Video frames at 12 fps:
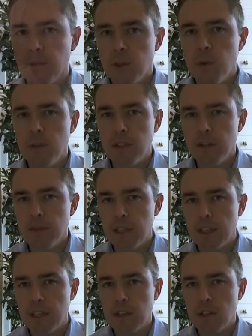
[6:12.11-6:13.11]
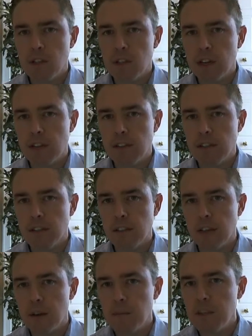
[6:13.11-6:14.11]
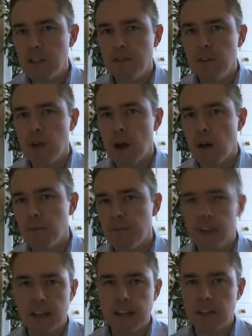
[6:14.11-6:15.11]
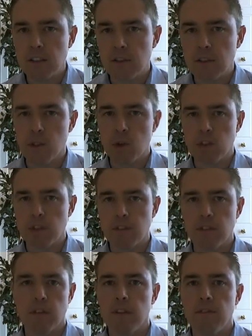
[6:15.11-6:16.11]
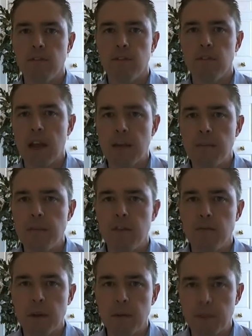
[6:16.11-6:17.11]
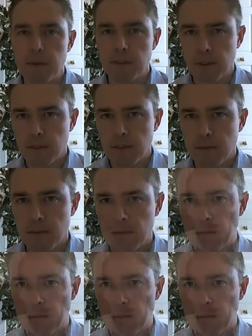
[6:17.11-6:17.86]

Who are some of Lendio's clients, and how much have you helped finance over the course of the time that you've been in business?